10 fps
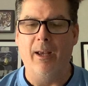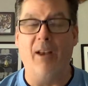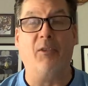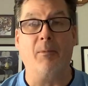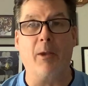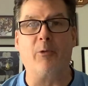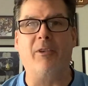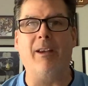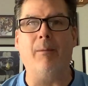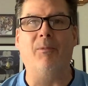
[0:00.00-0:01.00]
And some other
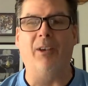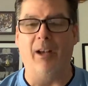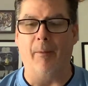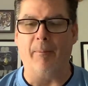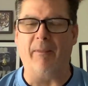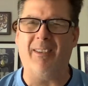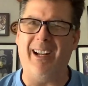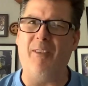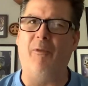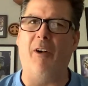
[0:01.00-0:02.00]
teams, they've
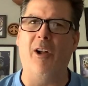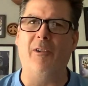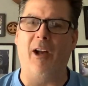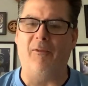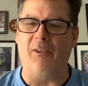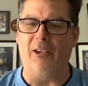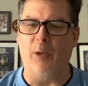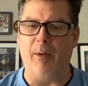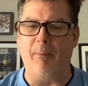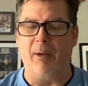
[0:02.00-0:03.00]
kind of fallen off a little bit.